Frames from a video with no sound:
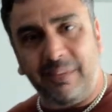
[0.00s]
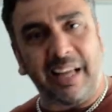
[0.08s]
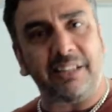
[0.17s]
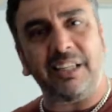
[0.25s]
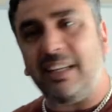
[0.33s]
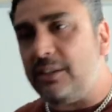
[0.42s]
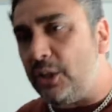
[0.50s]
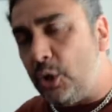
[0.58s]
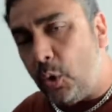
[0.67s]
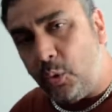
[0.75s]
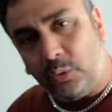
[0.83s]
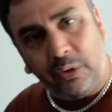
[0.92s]
It's an
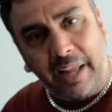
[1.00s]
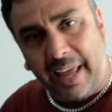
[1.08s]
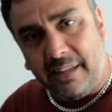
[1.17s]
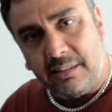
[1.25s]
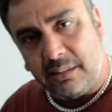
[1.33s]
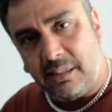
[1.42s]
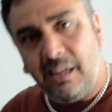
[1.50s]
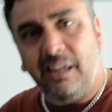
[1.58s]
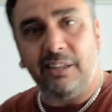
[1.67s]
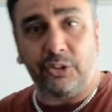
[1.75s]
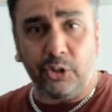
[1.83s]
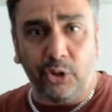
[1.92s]
old lens,
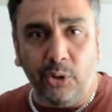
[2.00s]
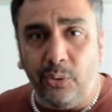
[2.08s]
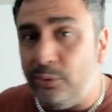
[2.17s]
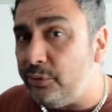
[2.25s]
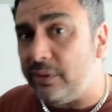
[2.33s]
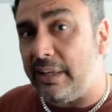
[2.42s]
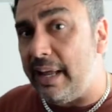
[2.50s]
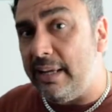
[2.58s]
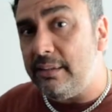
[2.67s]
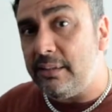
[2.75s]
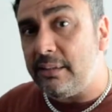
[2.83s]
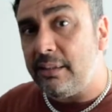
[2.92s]
it's a used
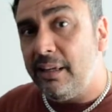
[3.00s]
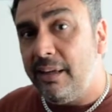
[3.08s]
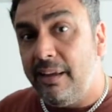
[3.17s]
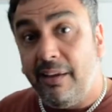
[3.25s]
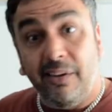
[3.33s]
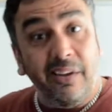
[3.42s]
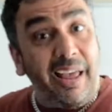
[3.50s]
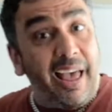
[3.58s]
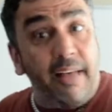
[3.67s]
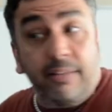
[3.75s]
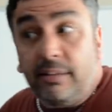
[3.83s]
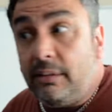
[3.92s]
lens,
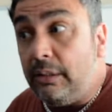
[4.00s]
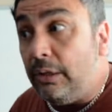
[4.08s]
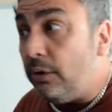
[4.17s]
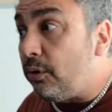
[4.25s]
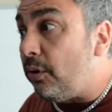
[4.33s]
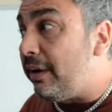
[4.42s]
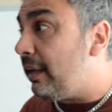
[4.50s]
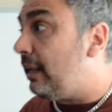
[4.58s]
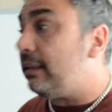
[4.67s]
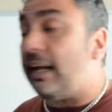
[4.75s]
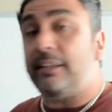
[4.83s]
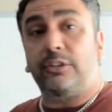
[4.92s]
and you're going to
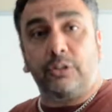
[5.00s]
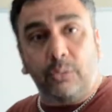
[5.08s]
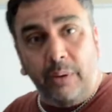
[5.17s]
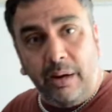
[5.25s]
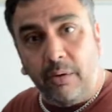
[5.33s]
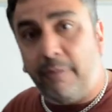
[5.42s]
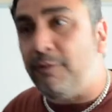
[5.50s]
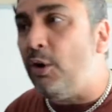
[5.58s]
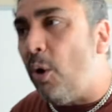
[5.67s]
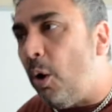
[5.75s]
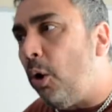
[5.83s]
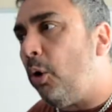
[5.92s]
get that squeal if you
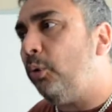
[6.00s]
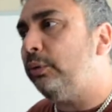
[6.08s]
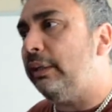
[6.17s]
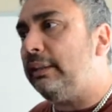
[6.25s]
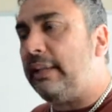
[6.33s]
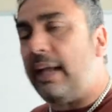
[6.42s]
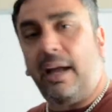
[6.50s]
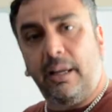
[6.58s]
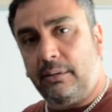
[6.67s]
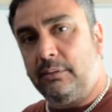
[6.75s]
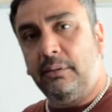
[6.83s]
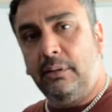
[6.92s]
hold it down.
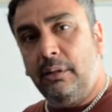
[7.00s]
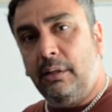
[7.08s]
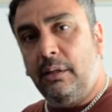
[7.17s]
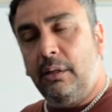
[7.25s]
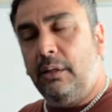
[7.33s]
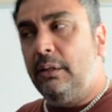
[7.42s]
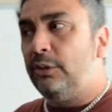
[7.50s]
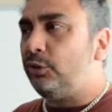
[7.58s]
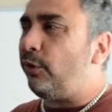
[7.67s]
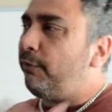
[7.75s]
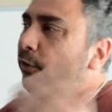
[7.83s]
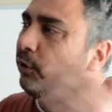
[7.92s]
So
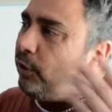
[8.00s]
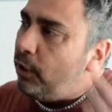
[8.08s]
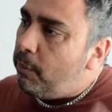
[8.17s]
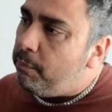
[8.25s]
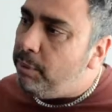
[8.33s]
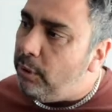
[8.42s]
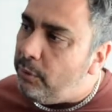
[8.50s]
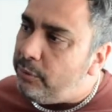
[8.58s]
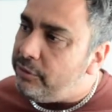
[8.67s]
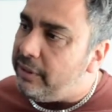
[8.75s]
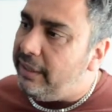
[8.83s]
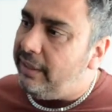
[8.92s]
if you're going to
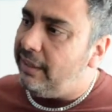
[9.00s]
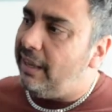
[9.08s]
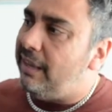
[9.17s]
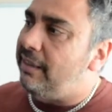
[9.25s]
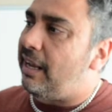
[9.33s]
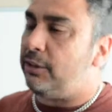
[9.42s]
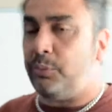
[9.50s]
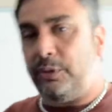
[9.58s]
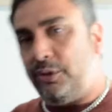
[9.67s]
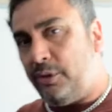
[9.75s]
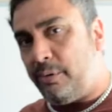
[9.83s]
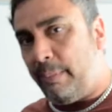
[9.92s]
abuse it, and that's
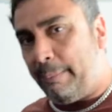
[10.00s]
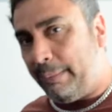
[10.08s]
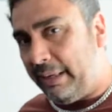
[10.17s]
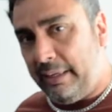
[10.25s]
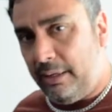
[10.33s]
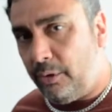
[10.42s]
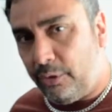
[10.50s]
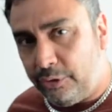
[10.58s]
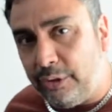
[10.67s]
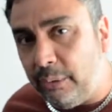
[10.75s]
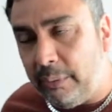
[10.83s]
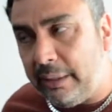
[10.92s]
what you're planning on
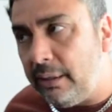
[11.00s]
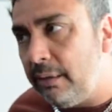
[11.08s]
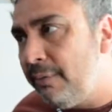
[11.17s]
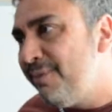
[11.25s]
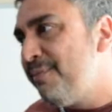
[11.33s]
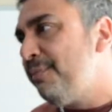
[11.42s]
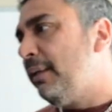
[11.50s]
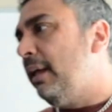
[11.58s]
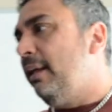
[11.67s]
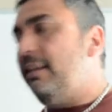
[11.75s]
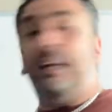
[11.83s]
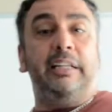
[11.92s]
doing,
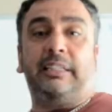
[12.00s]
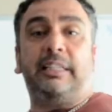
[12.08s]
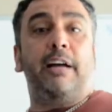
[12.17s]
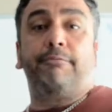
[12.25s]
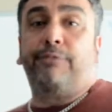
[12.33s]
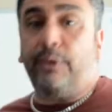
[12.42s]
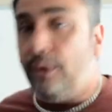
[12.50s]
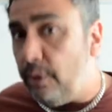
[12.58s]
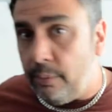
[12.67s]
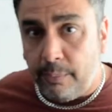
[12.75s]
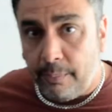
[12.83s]
then it's not for you.